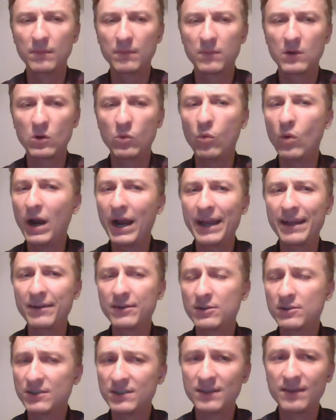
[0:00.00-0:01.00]

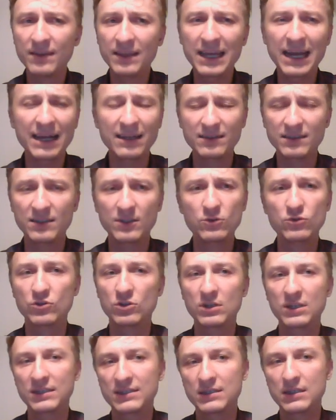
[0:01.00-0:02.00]
quieter than that
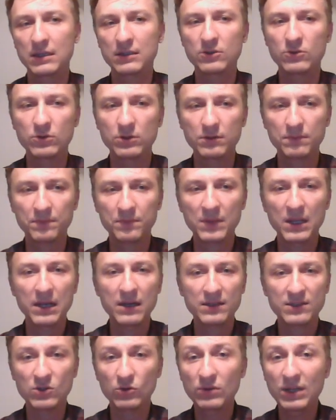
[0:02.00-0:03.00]
usually is not good.
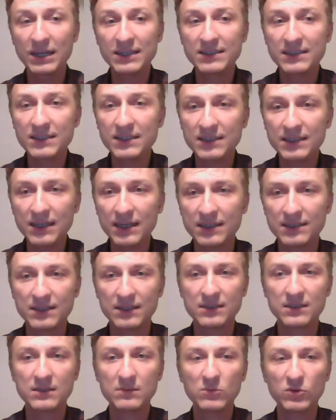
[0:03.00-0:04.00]
So knight c6
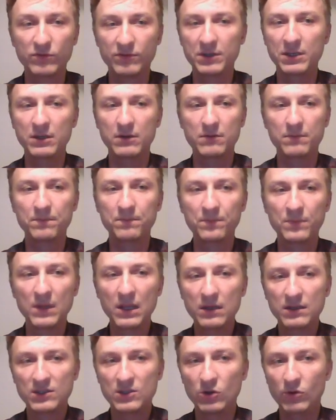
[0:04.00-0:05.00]
is the move here.
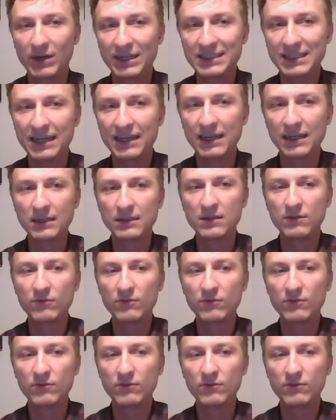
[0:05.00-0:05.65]
So attacking the